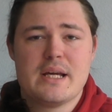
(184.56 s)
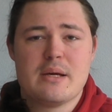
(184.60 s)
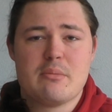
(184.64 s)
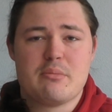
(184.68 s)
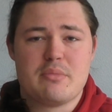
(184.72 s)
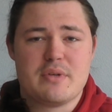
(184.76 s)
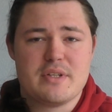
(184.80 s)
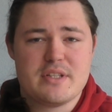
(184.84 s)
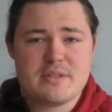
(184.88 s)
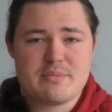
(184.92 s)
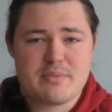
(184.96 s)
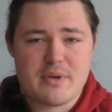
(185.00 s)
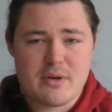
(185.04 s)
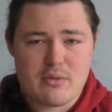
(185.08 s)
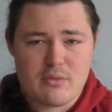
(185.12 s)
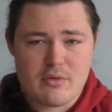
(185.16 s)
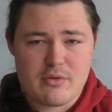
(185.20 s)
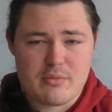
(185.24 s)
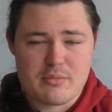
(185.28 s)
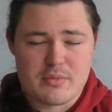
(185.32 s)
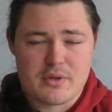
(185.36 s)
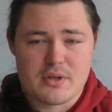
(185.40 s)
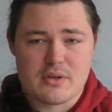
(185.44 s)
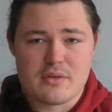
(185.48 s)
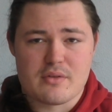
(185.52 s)
Please bear
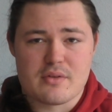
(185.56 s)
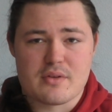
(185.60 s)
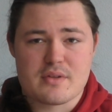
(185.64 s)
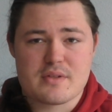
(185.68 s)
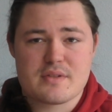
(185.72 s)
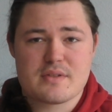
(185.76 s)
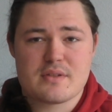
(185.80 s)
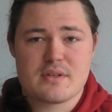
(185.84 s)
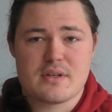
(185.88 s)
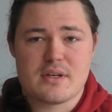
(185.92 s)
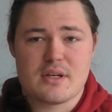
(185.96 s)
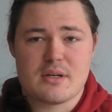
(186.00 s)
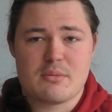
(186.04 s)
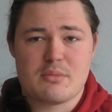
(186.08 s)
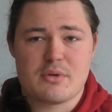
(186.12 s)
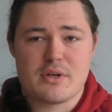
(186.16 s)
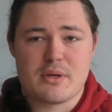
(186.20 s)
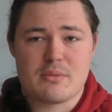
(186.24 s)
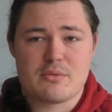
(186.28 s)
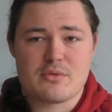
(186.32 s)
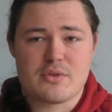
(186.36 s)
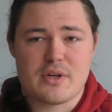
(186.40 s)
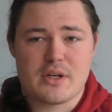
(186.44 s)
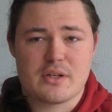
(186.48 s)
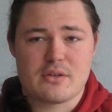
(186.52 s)
with me on this, but
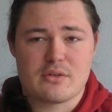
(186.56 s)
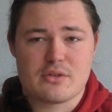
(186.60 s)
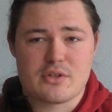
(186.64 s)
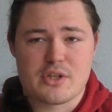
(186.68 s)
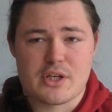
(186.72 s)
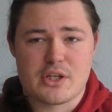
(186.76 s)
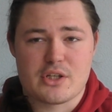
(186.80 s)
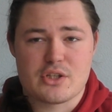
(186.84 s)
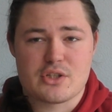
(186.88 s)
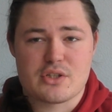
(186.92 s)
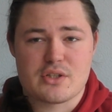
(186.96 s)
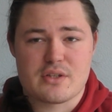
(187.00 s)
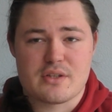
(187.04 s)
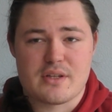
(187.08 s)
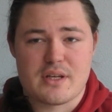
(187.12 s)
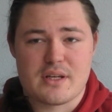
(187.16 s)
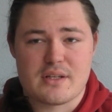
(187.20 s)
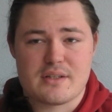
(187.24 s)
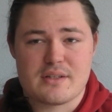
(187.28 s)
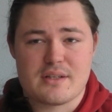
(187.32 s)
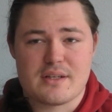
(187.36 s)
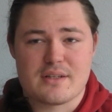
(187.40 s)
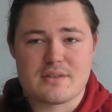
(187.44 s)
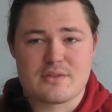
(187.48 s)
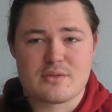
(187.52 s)
I'm trying to change
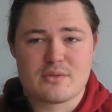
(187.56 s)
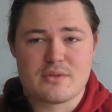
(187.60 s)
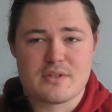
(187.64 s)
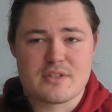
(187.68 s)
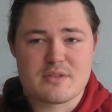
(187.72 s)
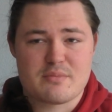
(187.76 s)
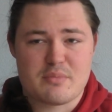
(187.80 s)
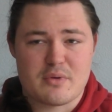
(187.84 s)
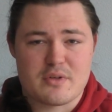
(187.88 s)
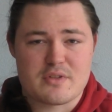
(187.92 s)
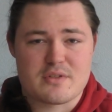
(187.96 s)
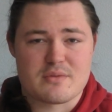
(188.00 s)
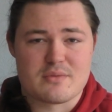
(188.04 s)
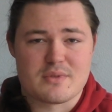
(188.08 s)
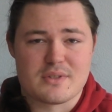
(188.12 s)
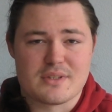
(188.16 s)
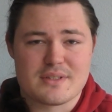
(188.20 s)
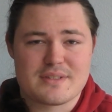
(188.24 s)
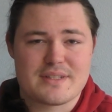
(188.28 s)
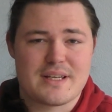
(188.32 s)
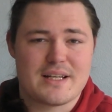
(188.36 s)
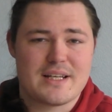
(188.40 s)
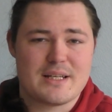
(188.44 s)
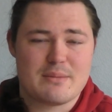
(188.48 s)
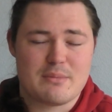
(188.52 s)
that as soon as possible.
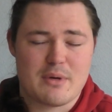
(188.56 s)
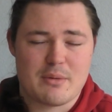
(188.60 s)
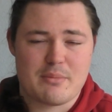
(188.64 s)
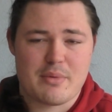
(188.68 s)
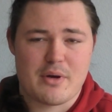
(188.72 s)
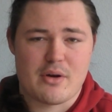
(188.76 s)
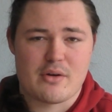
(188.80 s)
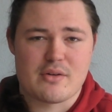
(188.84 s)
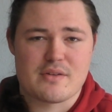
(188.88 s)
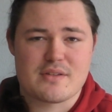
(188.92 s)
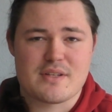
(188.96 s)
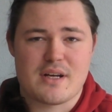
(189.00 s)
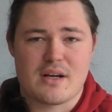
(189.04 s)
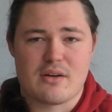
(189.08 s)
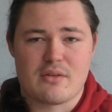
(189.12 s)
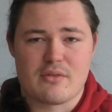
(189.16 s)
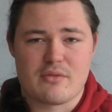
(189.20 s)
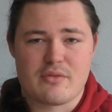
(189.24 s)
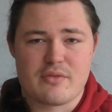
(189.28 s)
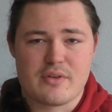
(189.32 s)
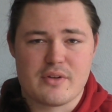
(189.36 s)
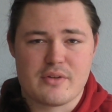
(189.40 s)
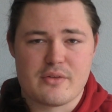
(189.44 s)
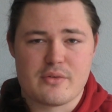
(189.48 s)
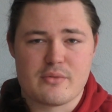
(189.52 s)
Sadly, my parents aren't
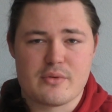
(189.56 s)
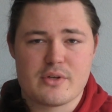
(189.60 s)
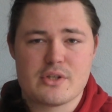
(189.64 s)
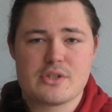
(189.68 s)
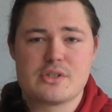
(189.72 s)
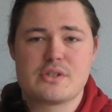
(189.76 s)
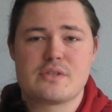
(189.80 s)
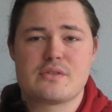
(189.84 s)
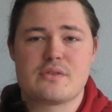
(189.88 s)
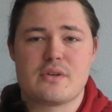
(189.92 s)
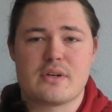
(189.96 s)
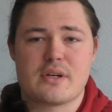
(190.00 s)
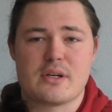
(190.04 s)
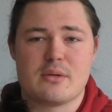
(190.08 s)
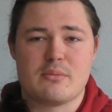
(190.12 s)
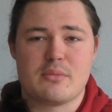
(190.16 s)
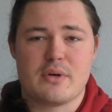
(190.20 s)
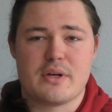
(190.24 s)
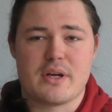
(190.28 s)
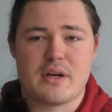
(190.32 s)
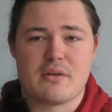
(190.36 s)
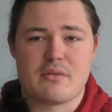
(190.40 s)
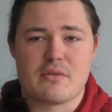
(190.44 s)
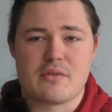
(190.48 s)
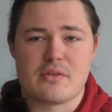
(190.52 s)
filthy rich, so I can
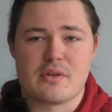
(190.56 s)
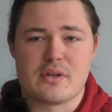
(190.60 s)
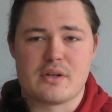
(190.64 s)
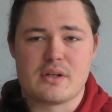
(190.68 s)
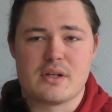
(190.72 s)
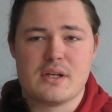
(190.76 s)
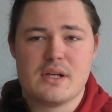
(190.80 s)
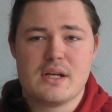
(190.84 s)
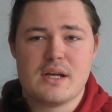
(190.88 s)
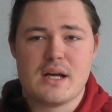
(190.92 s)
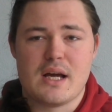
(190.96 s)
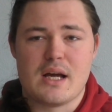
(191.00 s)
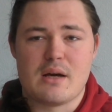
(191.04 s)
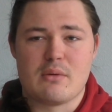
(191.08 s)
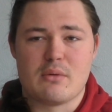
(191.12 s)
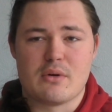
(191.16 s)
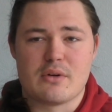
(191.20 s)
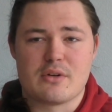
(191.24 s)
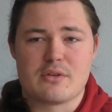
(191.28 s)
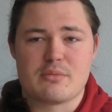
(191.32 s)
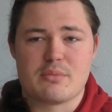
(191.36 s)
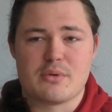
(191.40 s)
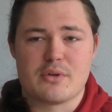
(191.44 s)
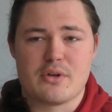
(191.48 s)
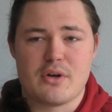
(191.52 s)
buy everything I
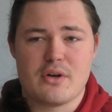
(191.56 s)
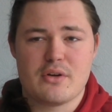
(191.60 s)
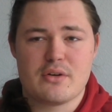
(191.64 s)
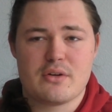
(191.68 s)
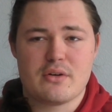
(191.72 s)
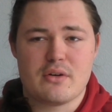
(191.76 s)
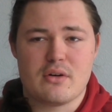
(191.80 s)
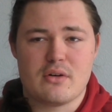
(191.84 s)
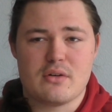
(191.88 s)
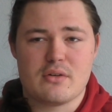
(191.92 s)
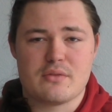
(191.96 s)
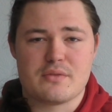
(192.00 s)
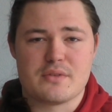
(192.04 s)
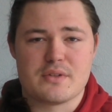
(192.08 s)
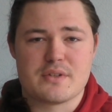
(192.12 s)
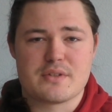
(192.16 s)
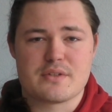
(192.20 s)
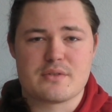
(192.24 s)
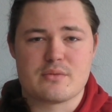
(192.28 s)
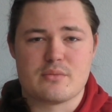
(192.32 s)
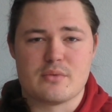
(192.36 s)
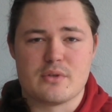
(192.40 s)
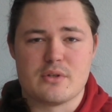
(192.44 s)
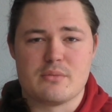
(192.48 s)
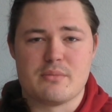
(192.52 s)
want, but earning all of
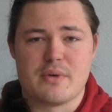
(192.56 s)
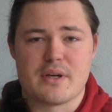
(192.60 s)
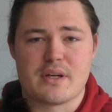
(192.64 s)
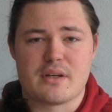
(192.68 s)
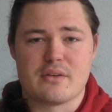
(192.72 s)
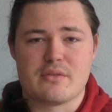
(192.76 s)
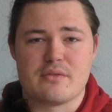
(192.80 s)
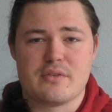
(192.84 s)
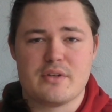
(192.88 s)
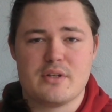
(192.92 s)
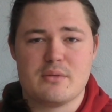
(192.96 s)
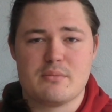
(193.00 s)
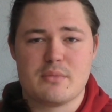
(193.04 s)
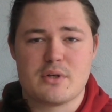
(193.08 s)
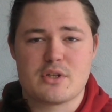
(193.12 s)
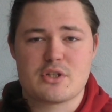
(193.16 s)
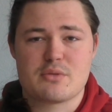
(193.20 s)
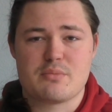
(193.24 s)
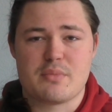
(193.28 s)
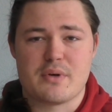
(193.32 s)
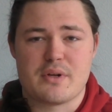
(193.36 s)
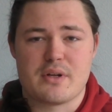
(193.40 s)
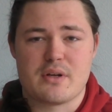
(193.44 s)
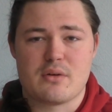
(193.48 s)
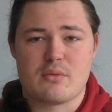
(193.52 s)
this will make it feel much
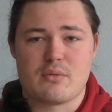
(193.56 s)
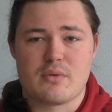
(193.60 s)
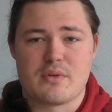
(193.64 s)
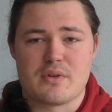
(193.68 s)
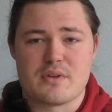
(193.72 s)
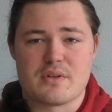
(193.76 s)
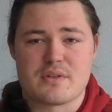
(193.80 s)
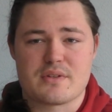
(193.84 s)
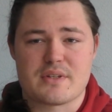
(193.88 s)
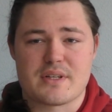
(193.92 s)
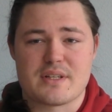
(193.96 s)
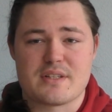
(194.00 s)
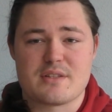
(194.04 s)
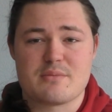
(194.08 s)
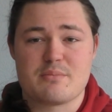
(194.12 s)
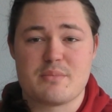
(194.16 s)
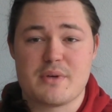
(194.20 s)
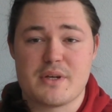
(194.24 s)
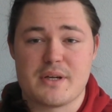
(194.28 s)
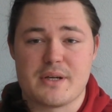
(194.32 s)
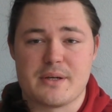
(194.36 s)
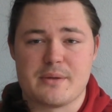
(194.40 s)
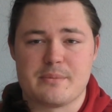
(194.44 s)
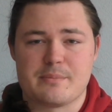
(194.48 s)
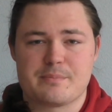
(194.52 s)
better when this gets
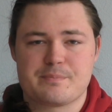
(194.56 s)
bigger.